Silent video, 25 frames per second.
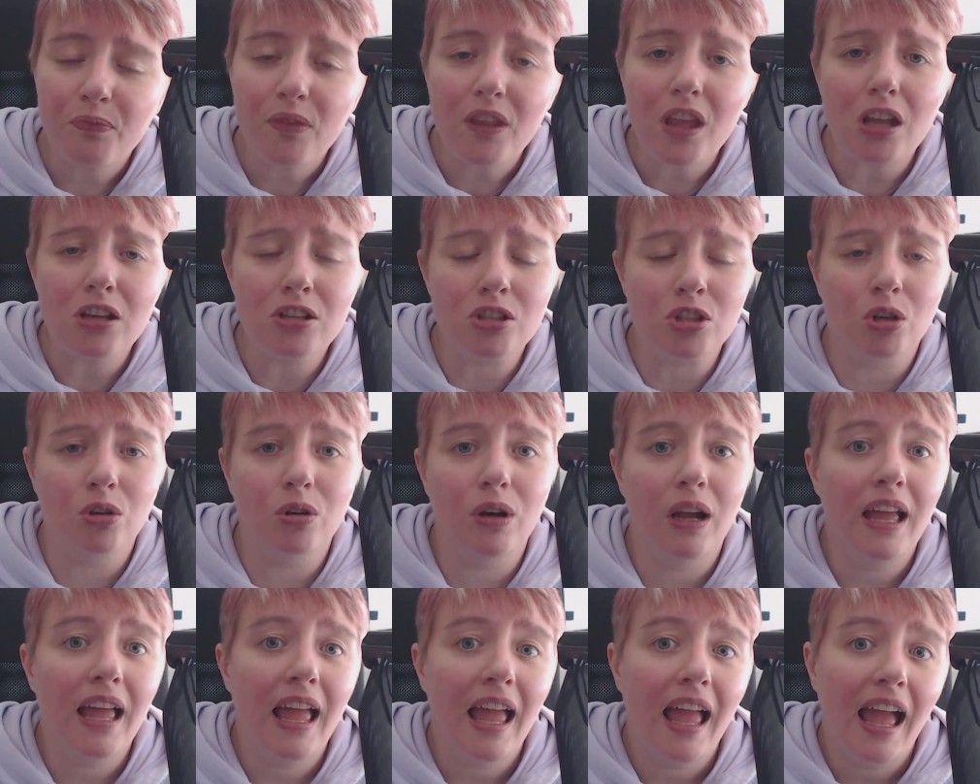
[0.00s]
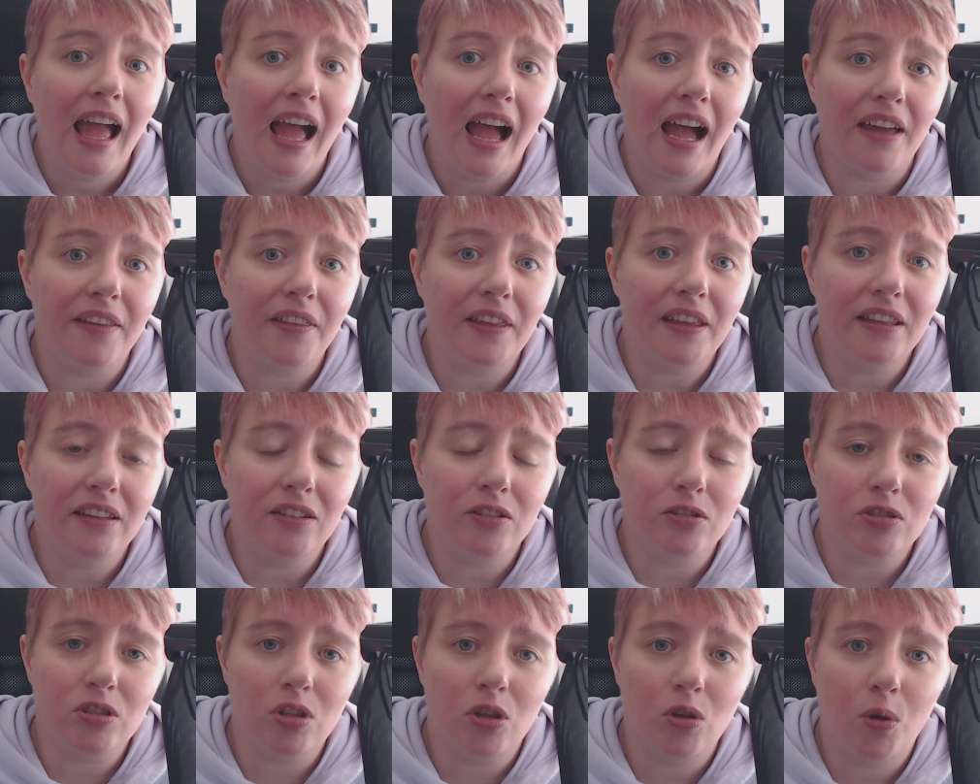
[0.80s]
So I think
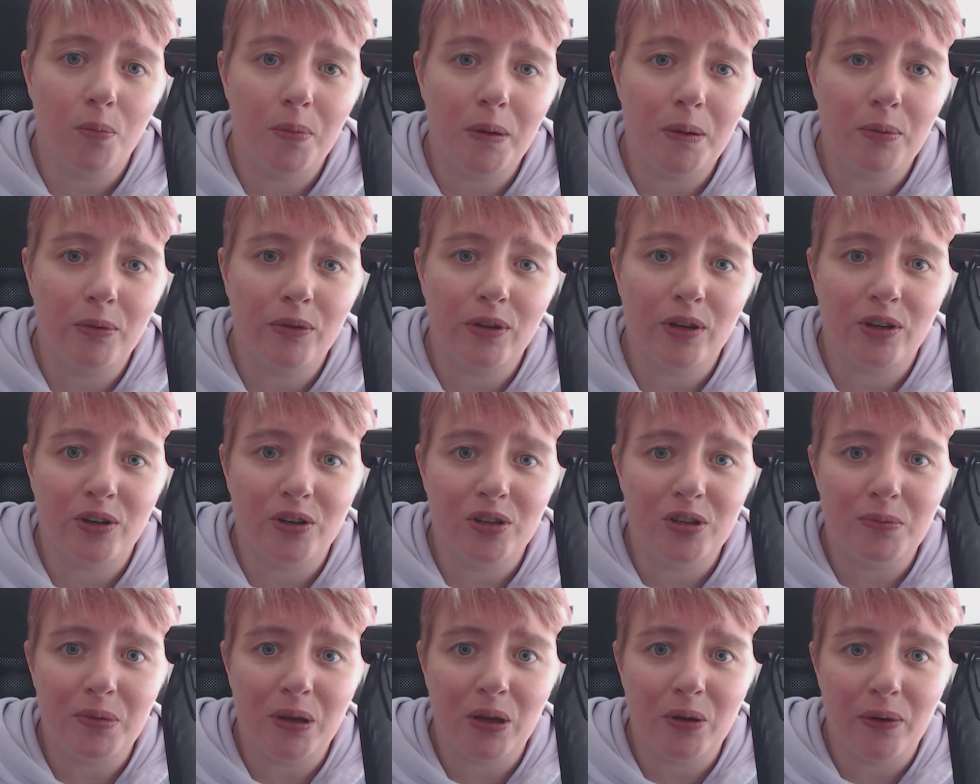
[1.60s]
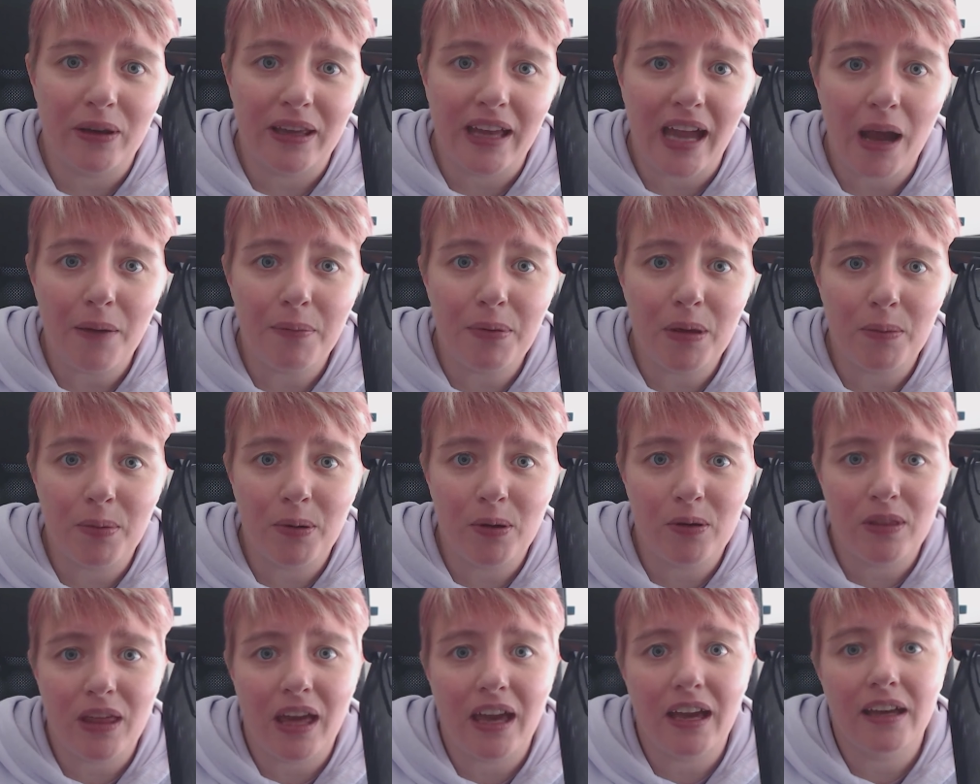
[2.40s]
there's a lot of people that are going to be quite happy
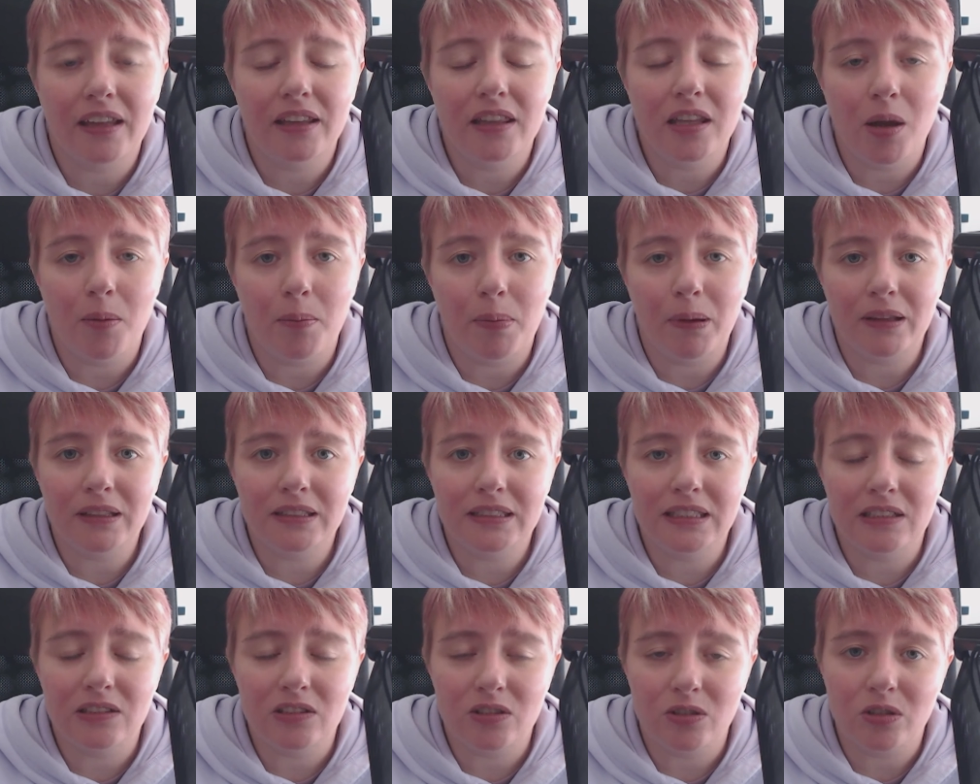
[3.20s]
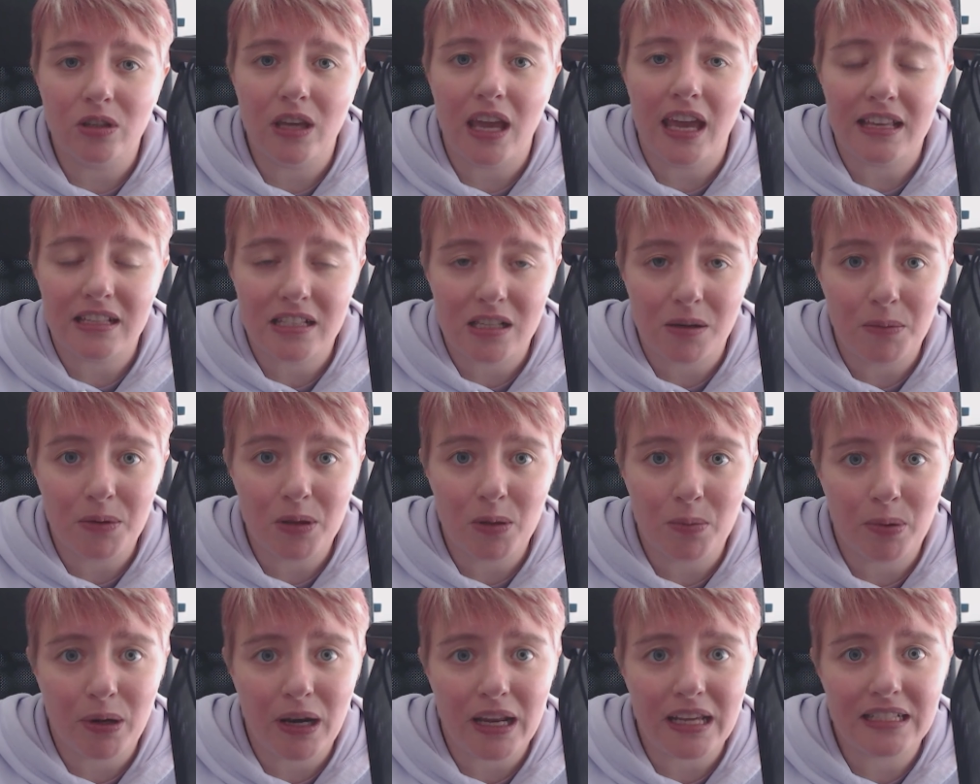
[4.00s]
about that and the ability to get some of
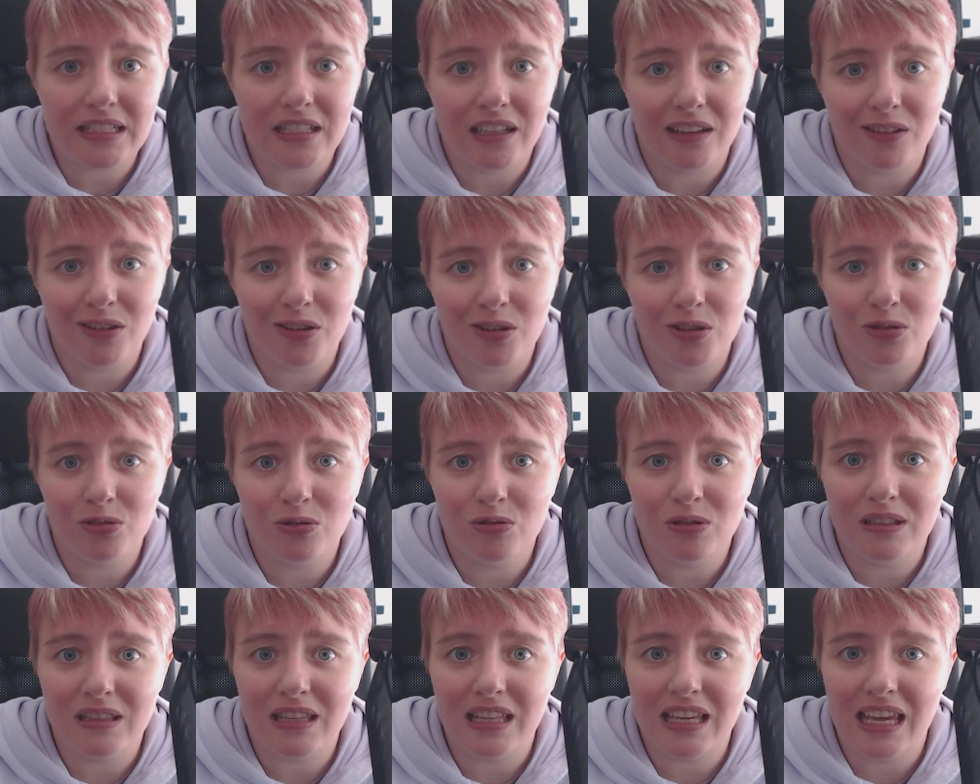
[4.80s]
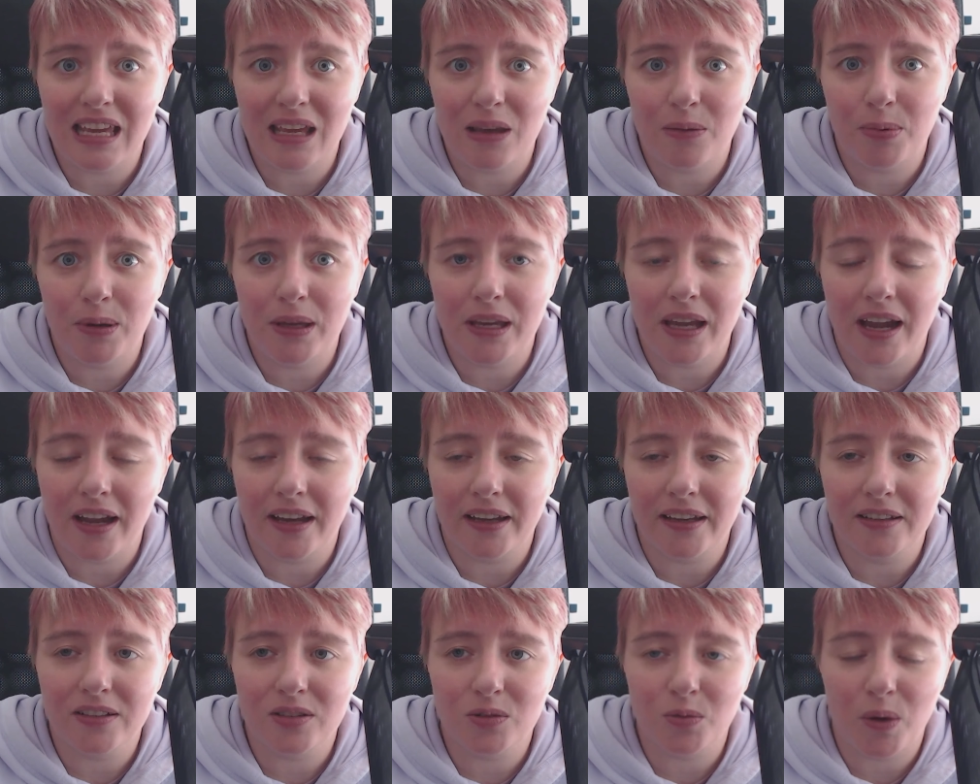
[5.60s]
the pricing through the
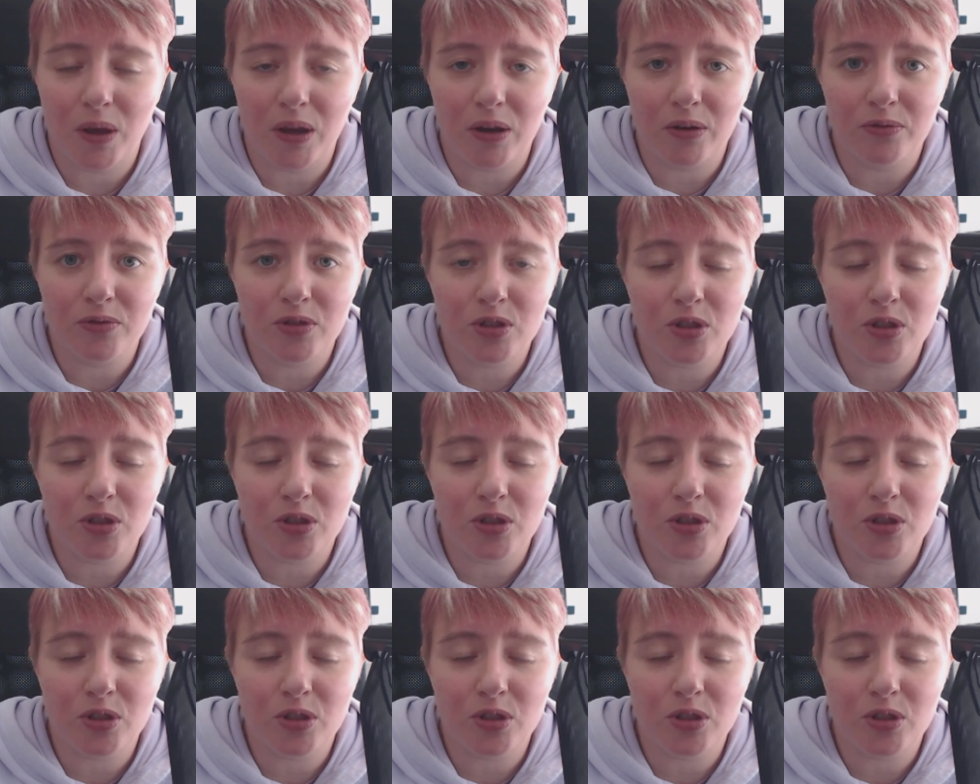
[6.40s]
API as well.